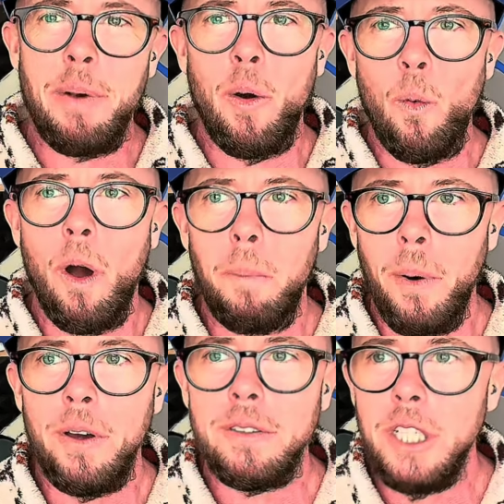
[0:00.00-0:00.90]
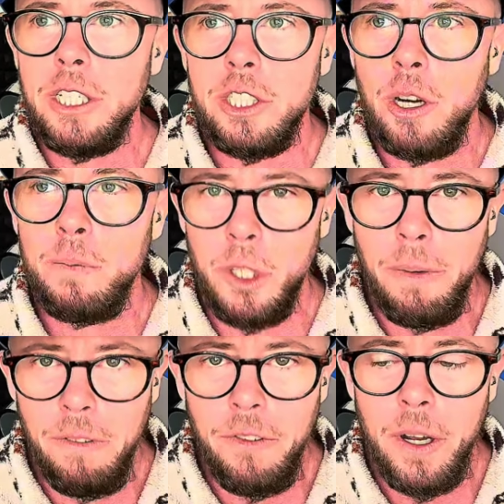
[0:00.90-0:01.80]
At what point do you stop
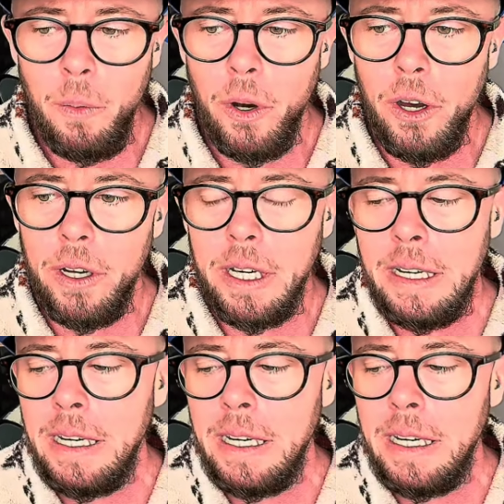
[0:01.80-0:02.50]
doing free work?